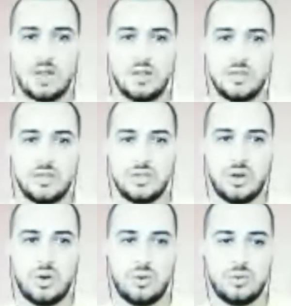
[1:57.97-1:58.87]

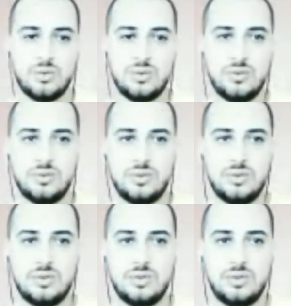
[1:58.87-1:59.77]
so
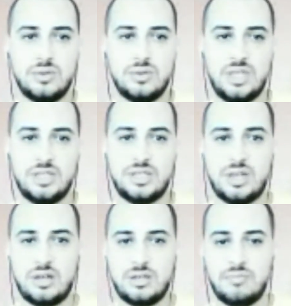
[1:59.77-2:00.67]
these are
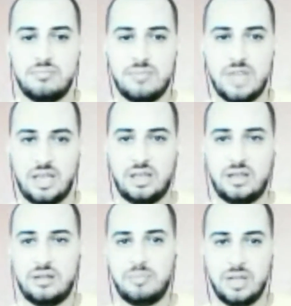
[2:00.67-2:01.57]
the main
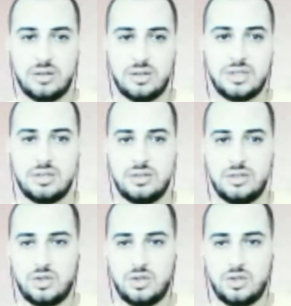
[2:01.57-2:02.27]
pillars, the two